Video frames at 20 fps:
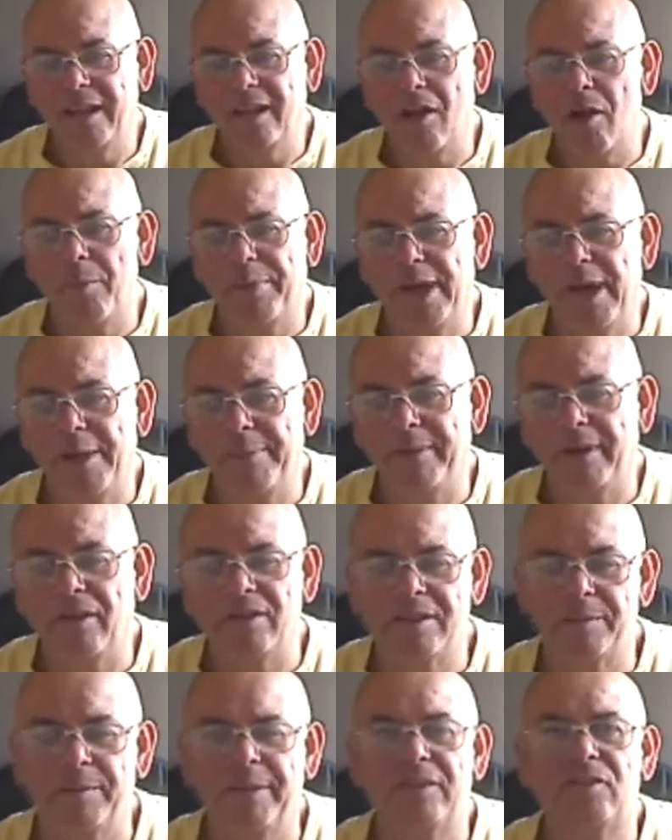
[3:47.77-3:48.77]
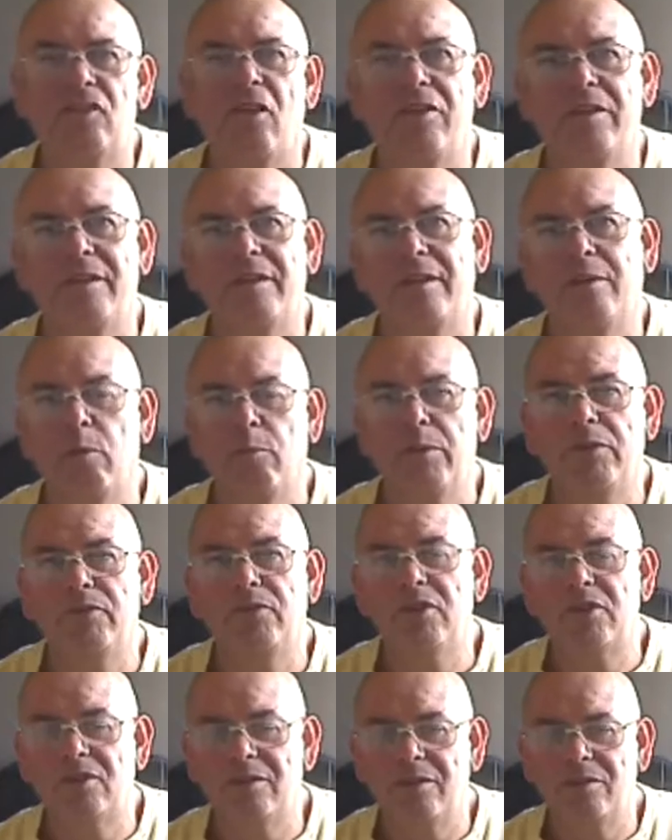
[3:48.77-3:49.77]
On paper, it looks a bit stronger than the one we've
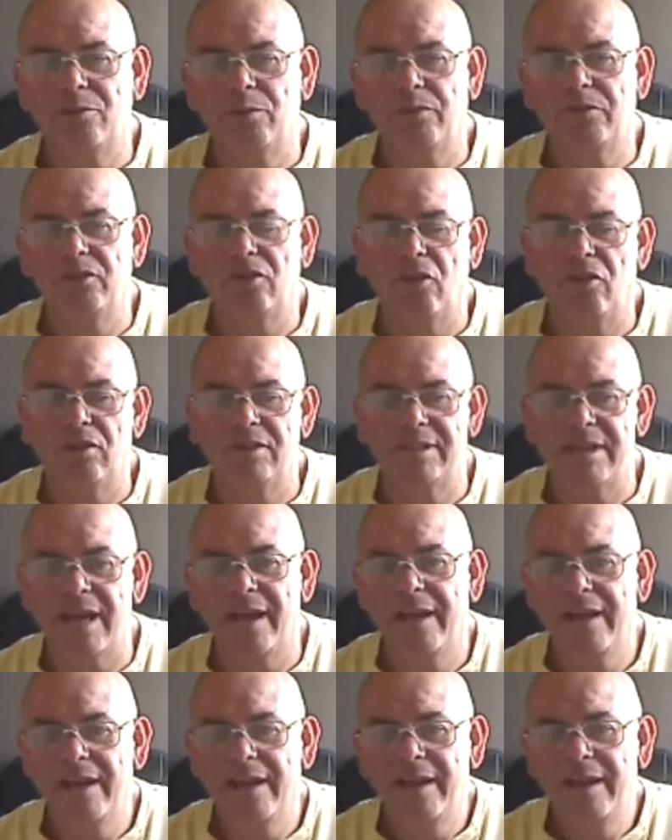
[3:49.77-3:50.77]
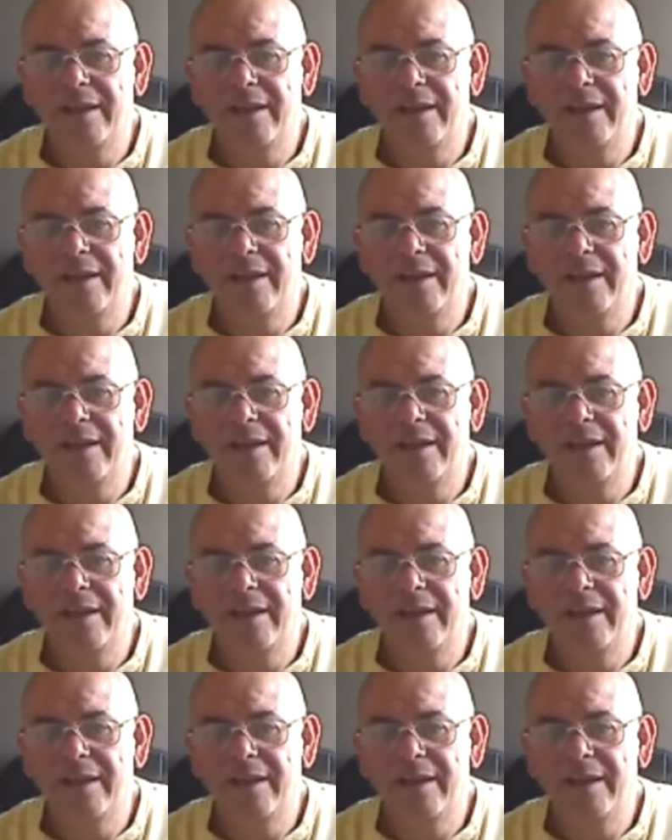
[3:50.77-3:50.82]
just looked at.